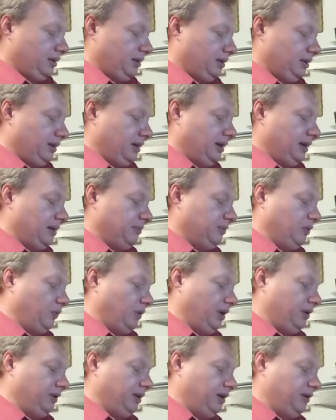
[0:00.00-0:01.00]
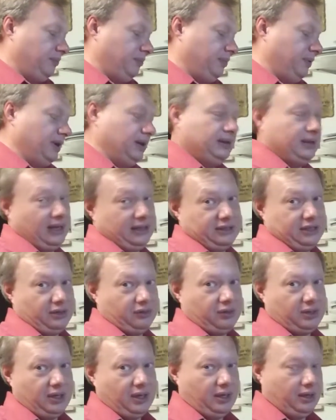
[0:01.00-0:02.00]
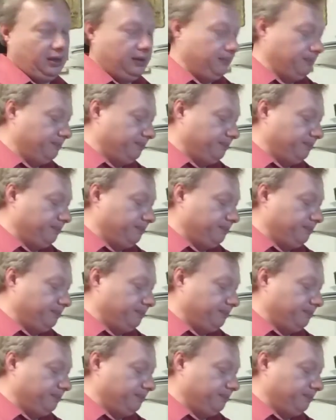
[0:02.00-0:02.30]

I'm aware of, but that's okay.